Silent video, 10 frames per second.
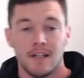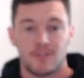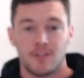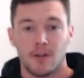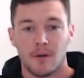
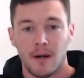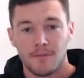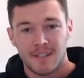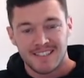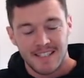So
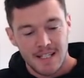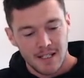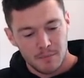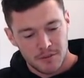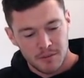I've teed
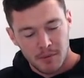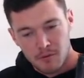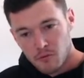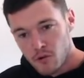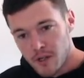up some
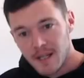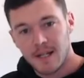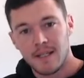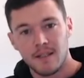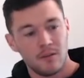
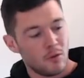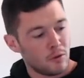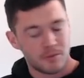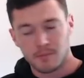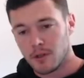really
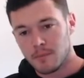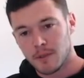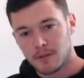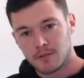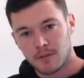awesome
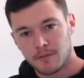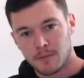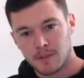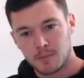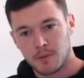combos from
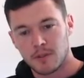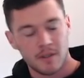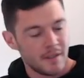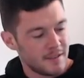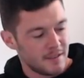this book.
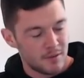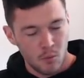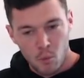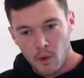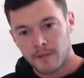This is
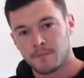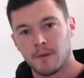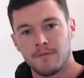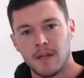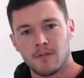one of my
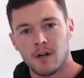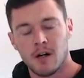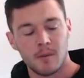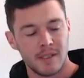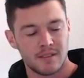favourite
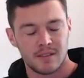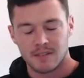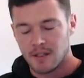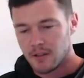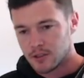armies because
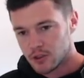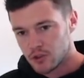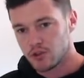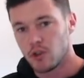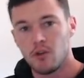there are
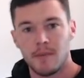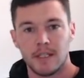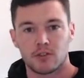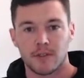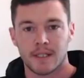just so many
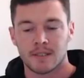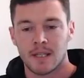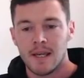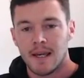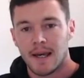tricks,
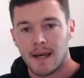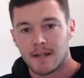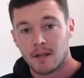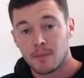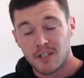and
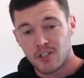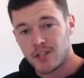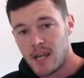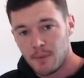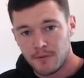I'm going to
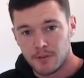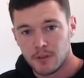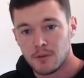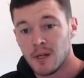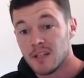share with you